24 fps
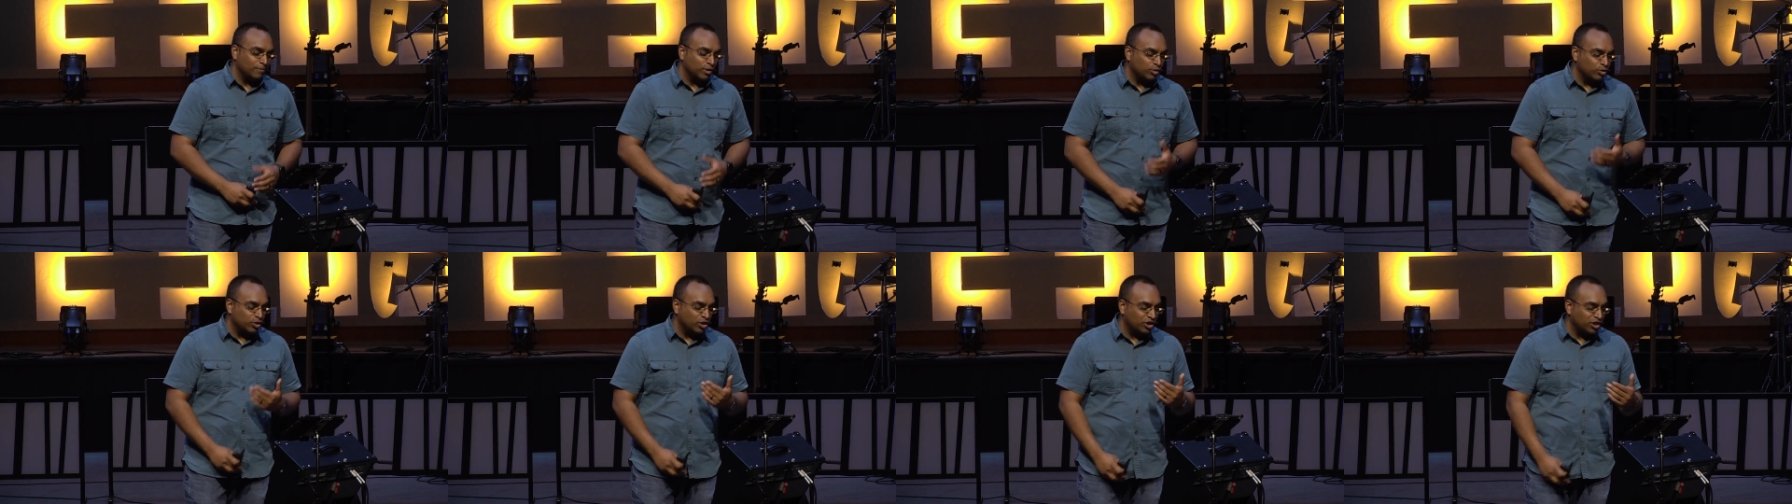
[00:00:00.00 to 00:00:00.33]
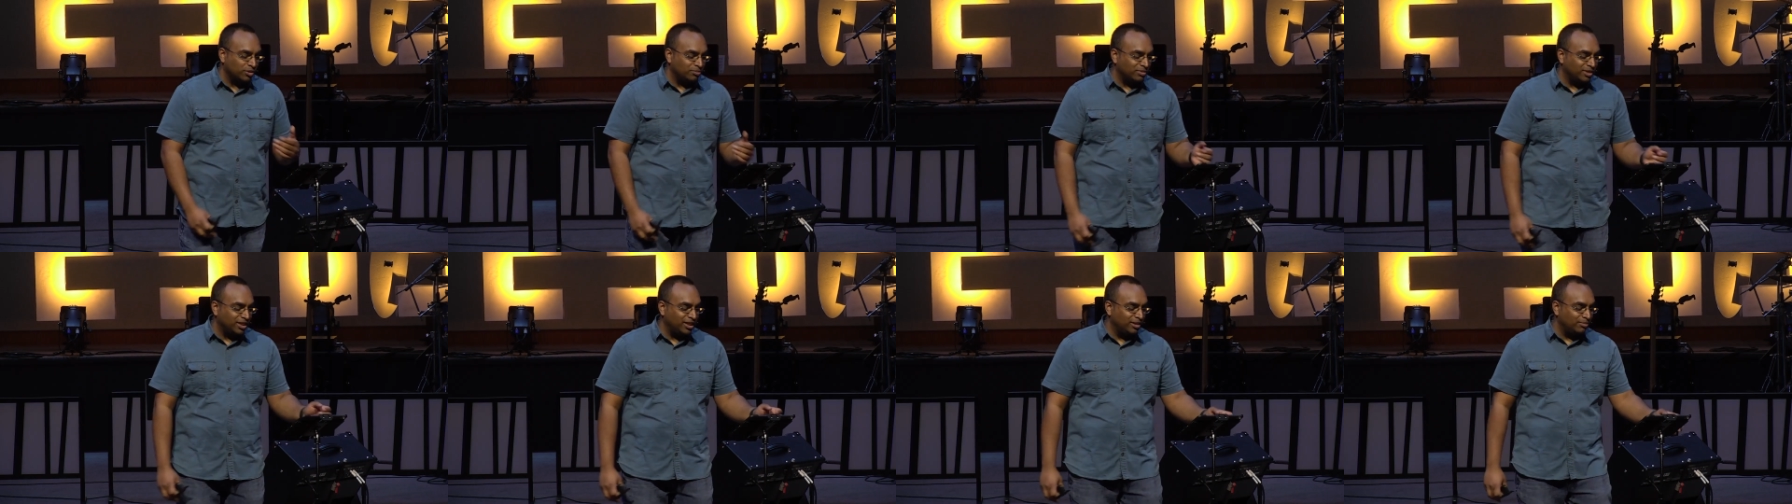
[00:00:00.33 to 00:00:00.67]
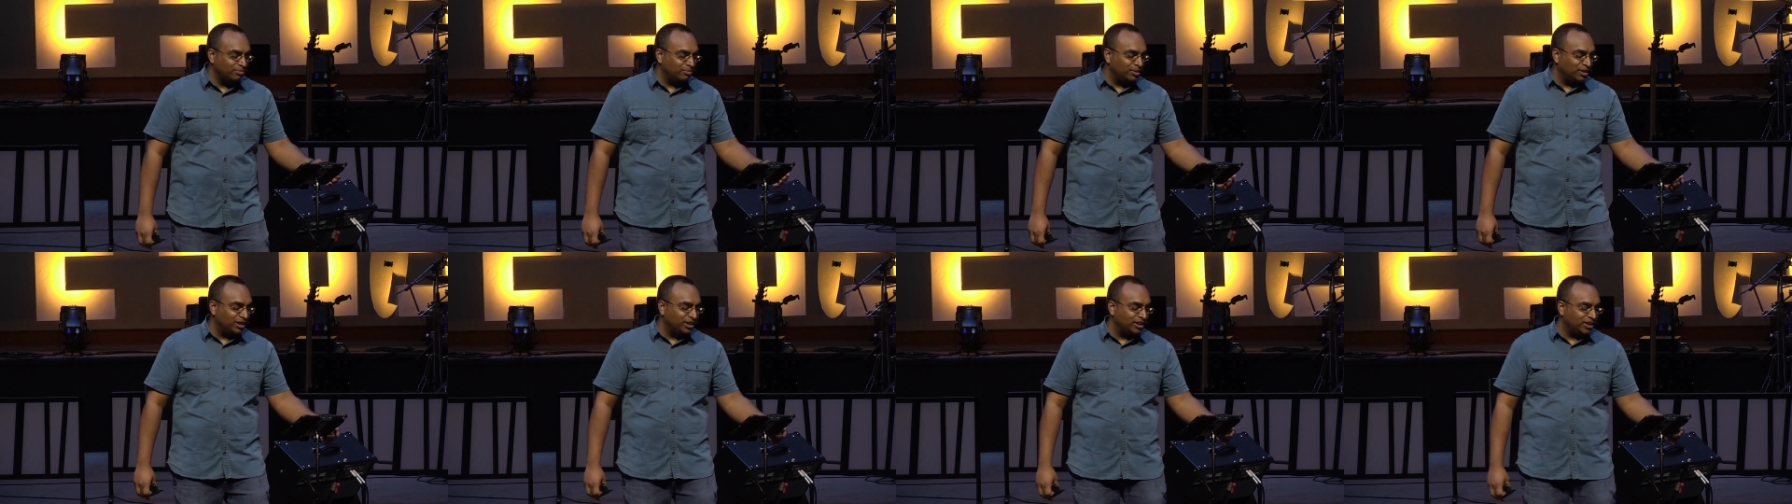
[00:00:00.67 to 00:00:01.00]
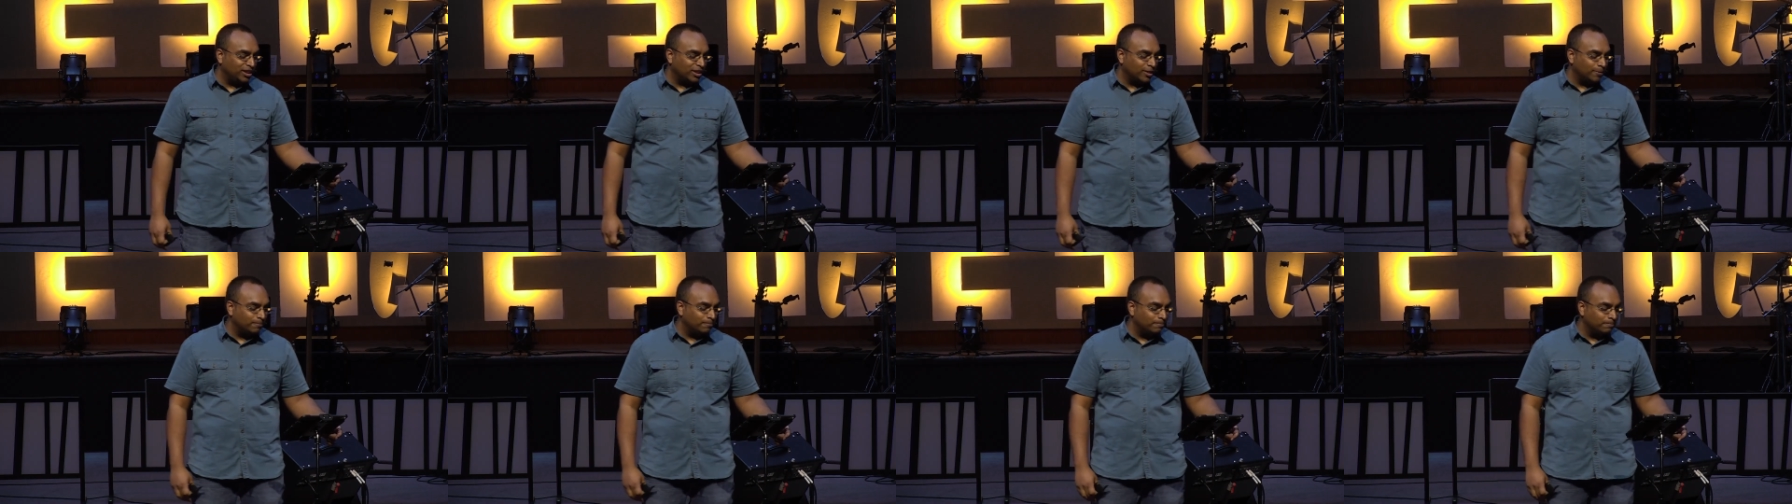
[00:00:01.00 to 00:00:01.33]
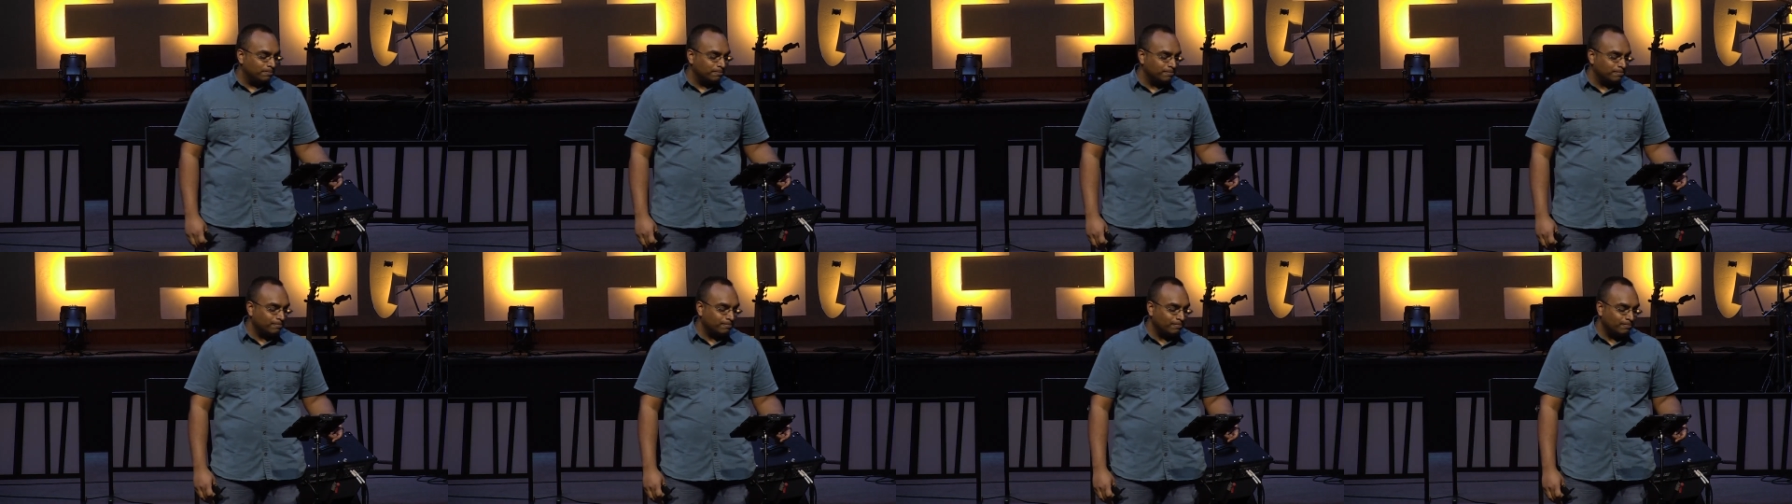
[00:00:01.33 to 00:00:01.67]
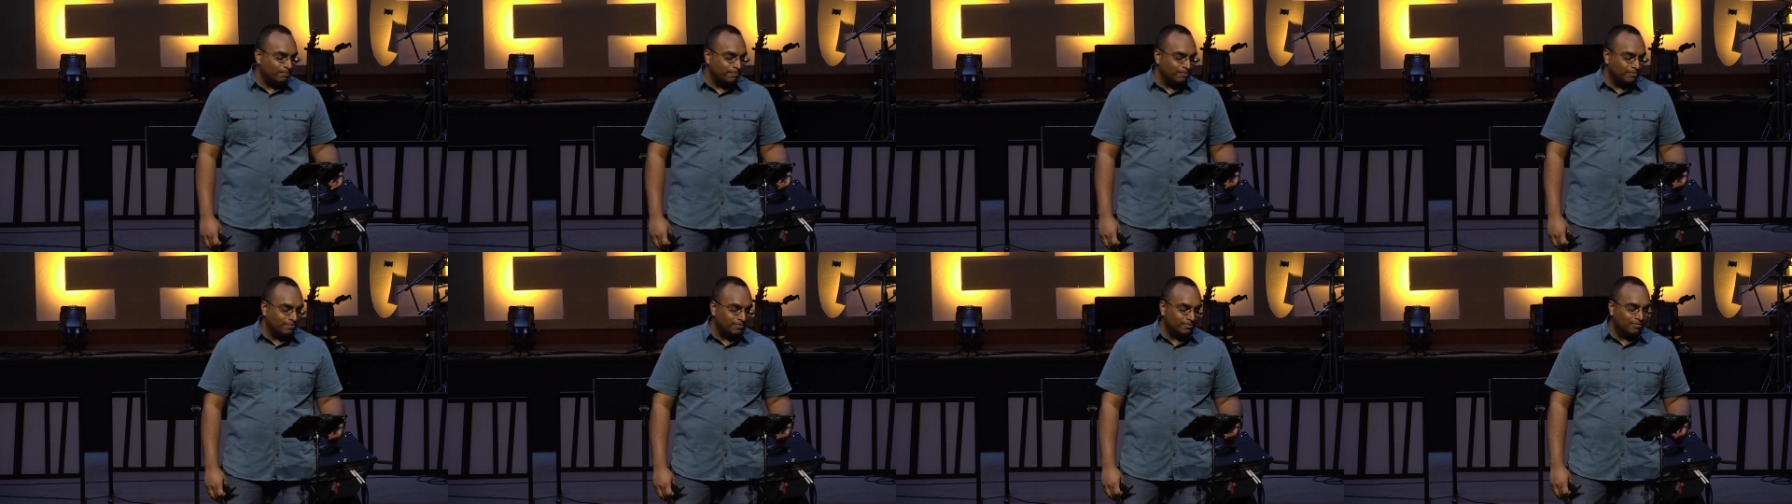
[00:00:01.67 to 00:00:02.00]
Worship team, please come.
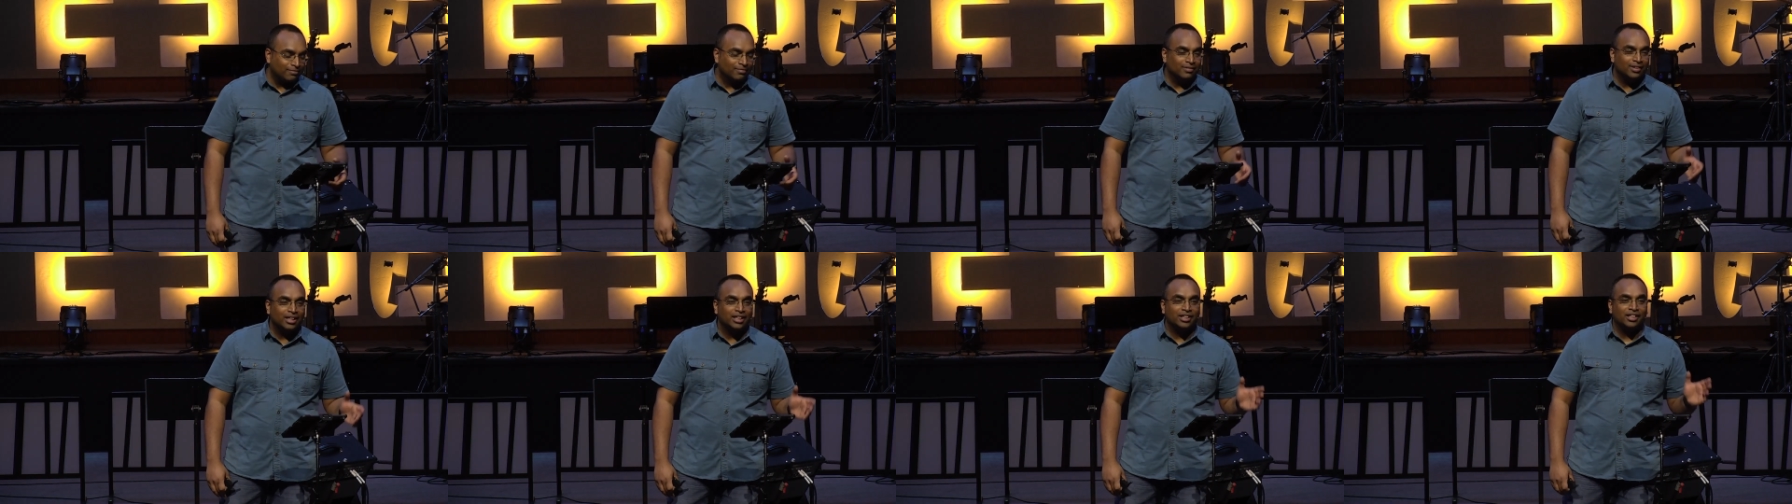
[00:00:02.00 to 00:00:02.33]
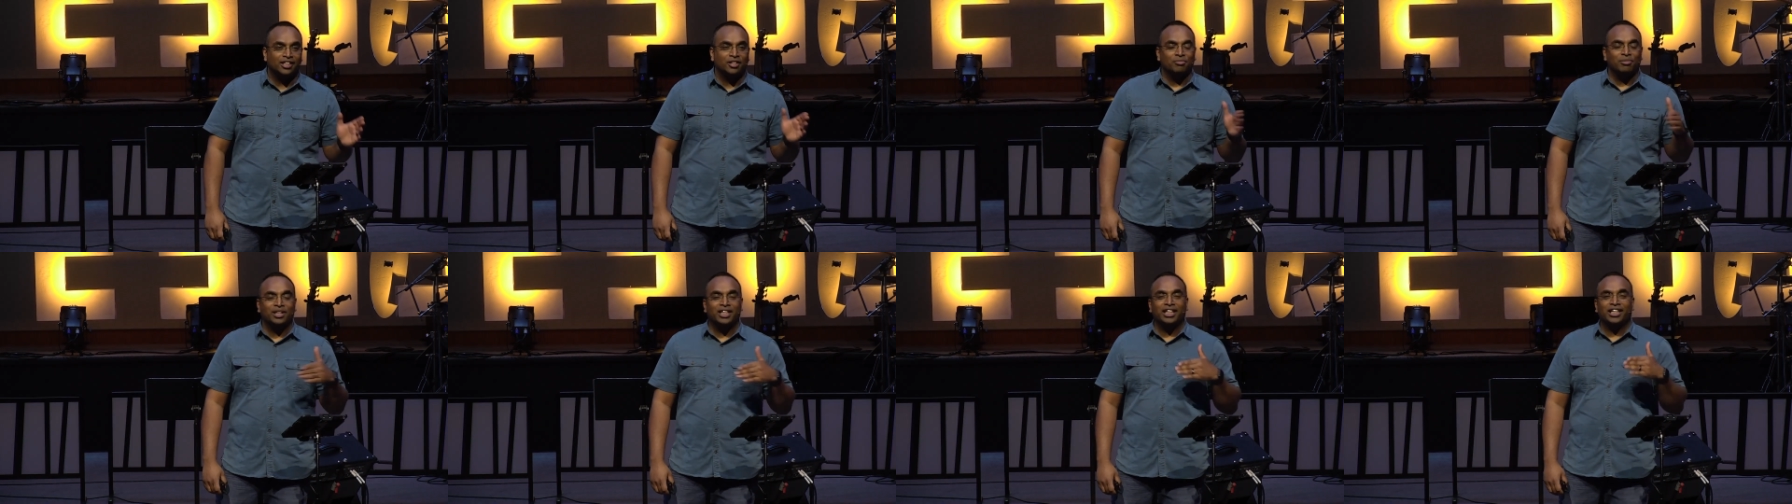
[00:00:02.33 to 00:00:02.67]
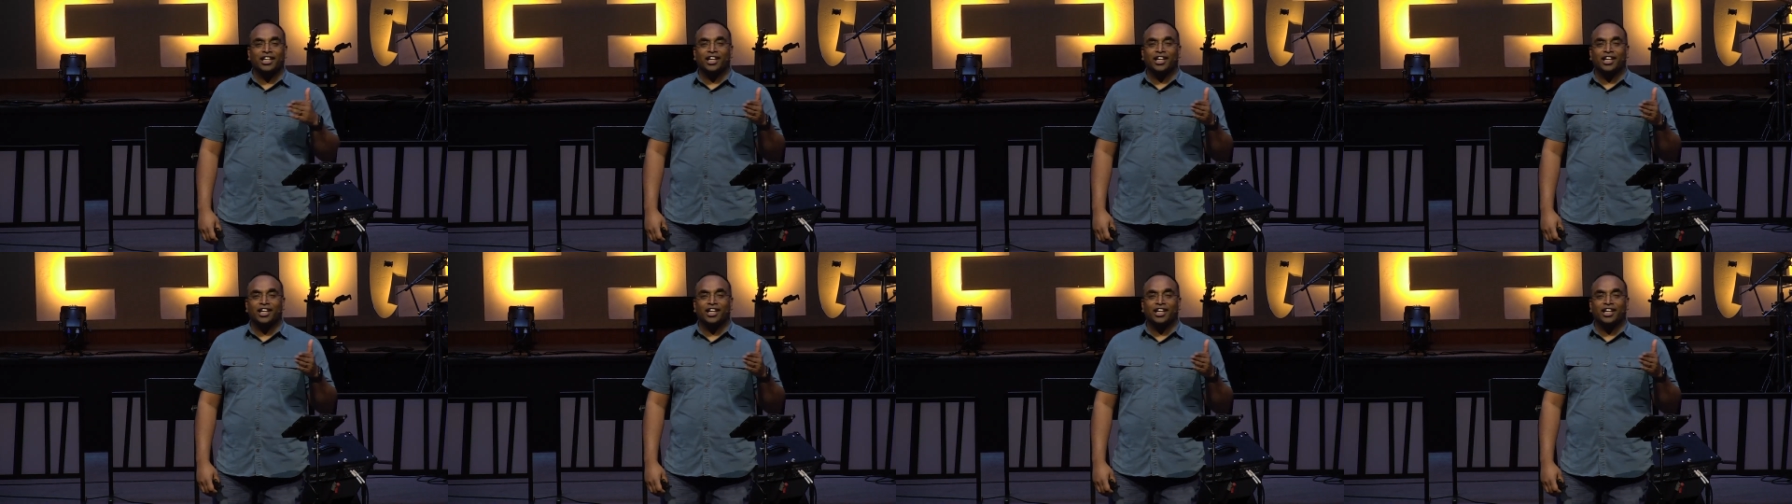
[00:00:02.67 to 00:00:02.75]
Timothy